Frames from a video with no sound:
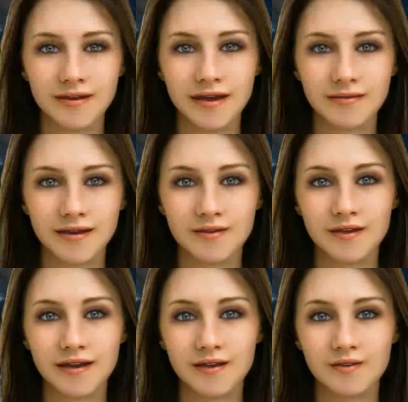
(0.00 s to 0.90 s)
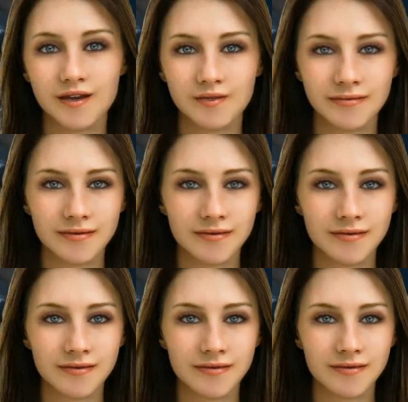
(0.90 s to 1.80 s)
Methods of navigation.
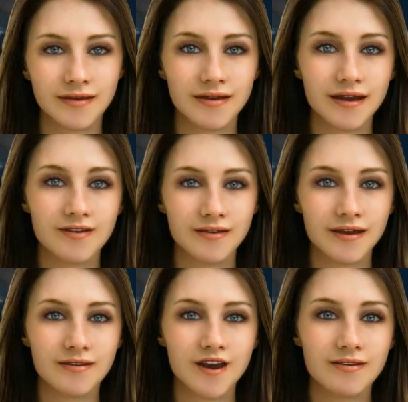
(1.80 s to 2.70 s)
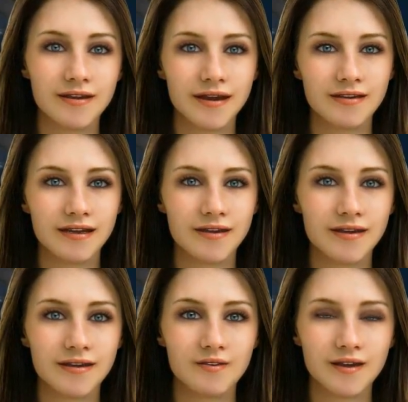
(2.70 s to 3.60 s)
There are 3 common methods
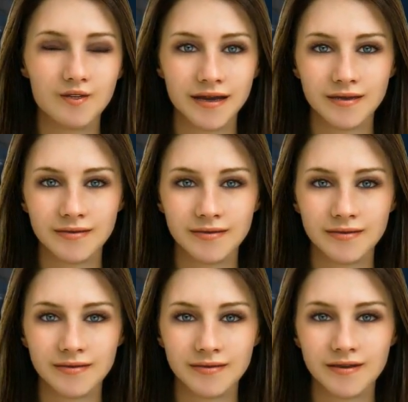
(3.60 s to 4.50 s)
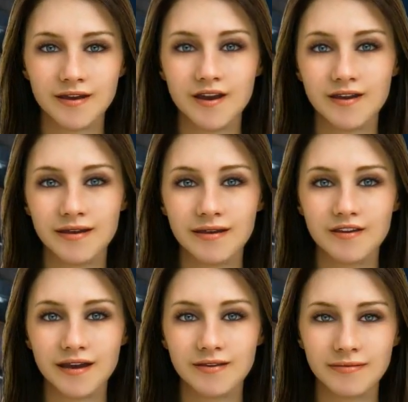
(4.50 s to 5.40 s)
of navigation. 1.
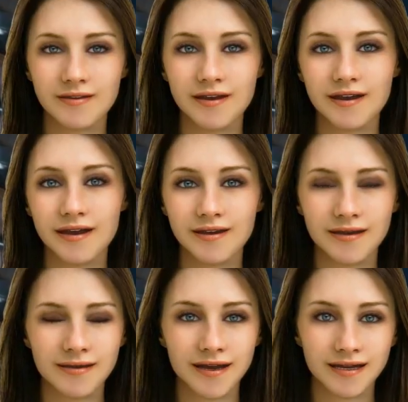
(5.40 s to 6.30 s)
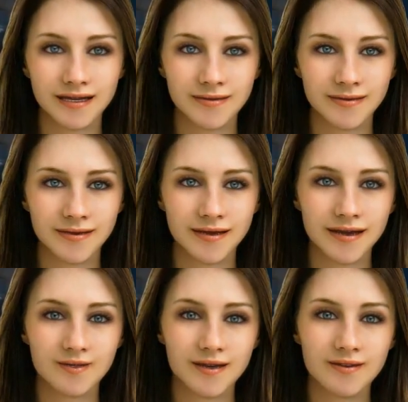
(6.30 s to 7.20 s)
Map reading is a common method used,
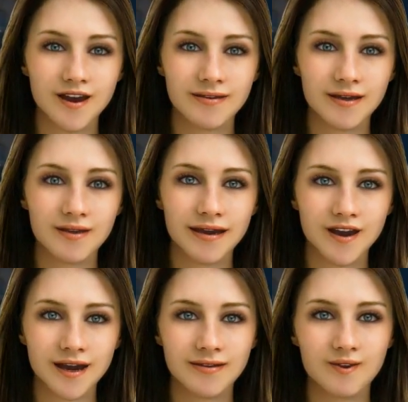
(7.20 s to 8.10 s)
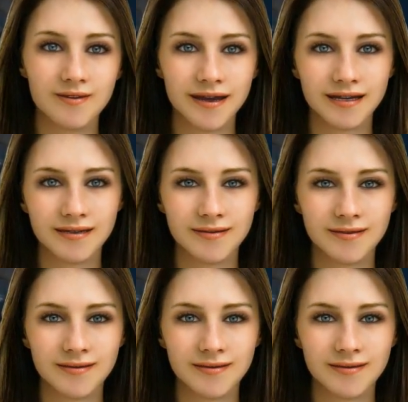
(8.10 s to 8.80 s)
particularly in developed areas.